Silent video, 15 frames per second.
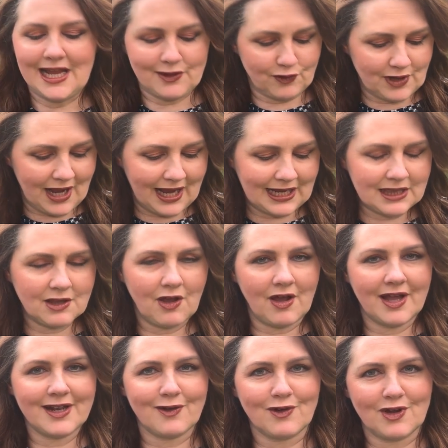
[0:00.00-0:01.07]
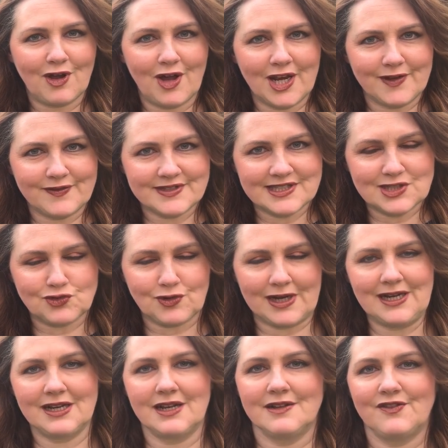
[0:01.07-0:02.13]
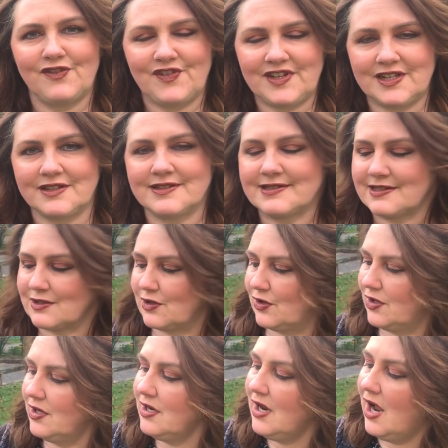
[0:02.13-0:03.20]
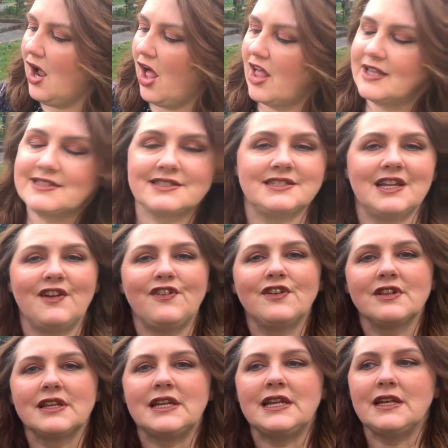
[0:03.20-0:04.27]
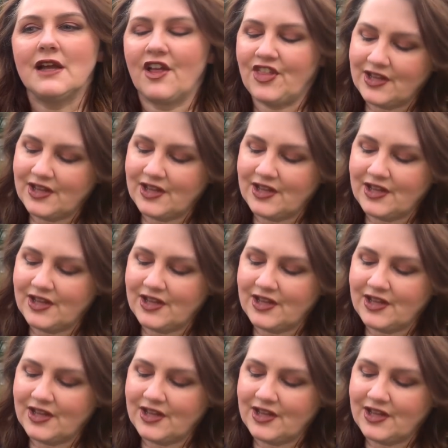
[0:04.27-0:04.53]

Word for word: either an A-line or a kind of a straight fitted skirt. It's definitely, I